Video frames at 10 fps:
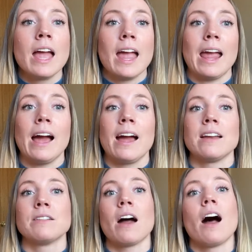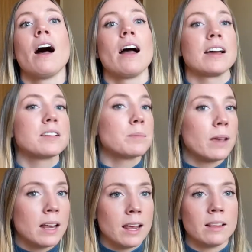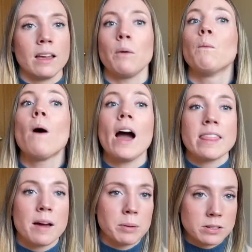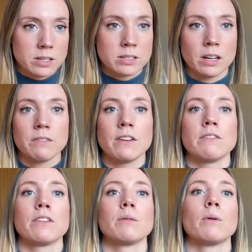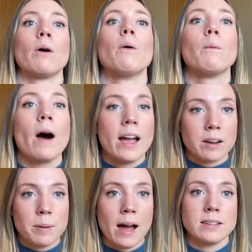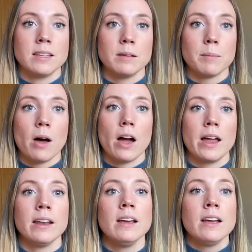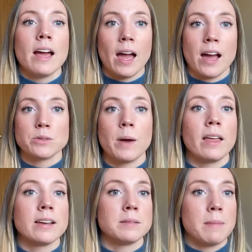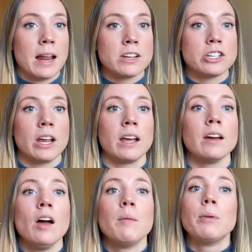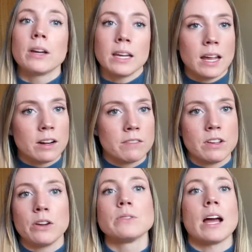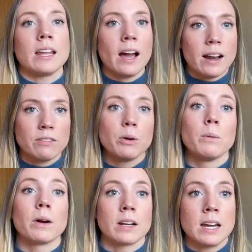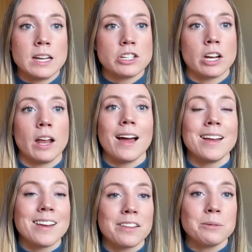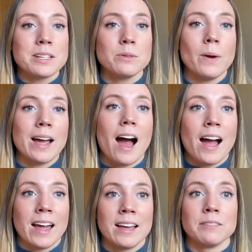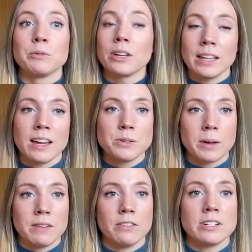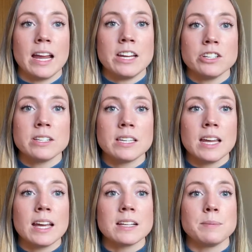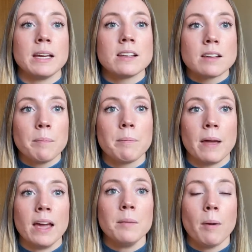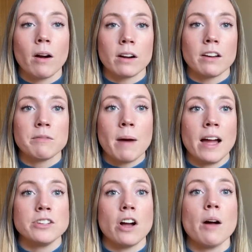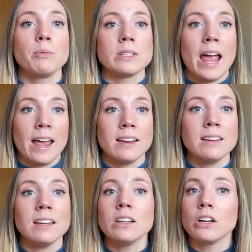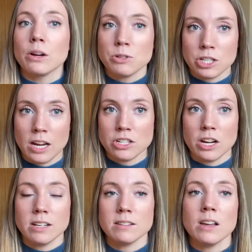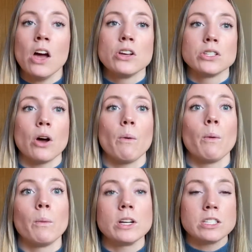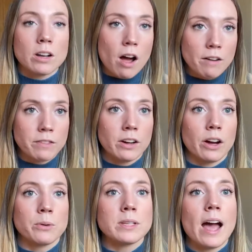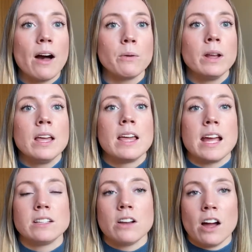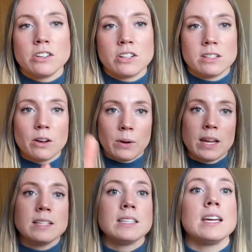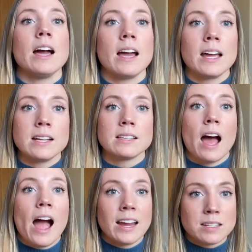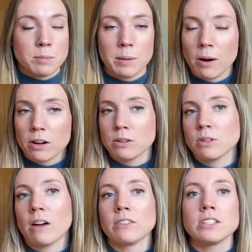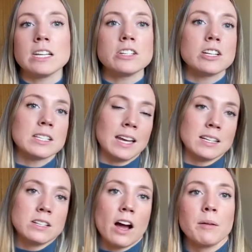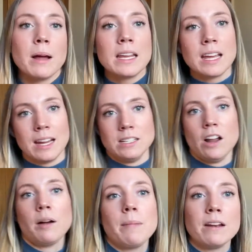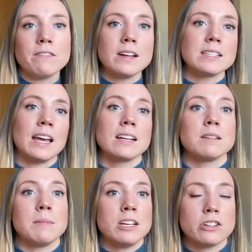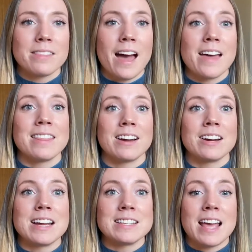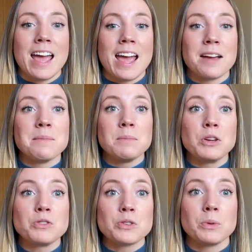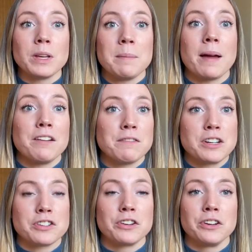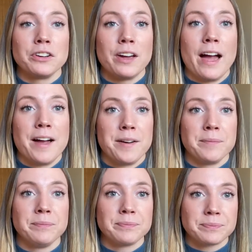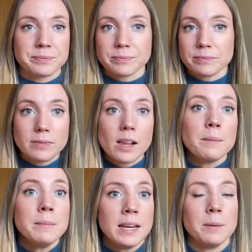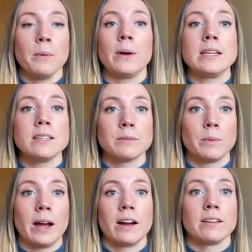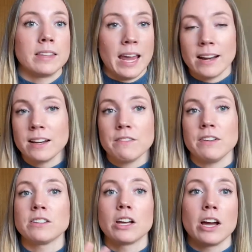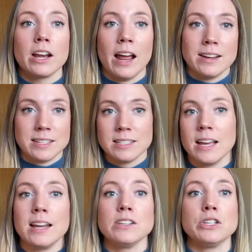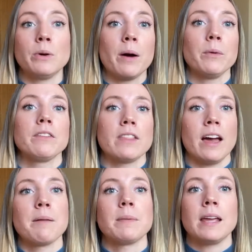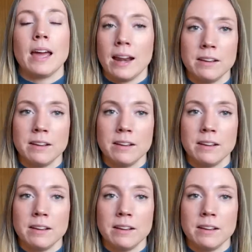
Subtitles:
and explaining like why that person's a good fit for the role, why you're passing them on, as well as managing booking interviews, any kind of coordination. Another reason why I really liked working for an agency is because a big part of my job was handling negotiations. So once an offer goes out, it's not just, okay, see ya, it's I get to be a part of those conversations, I get to talk money, I get to talk benefits, I get to make sure that there is a mutually beneficial meeting point where the candidate feels good and is excited to come work for the company, and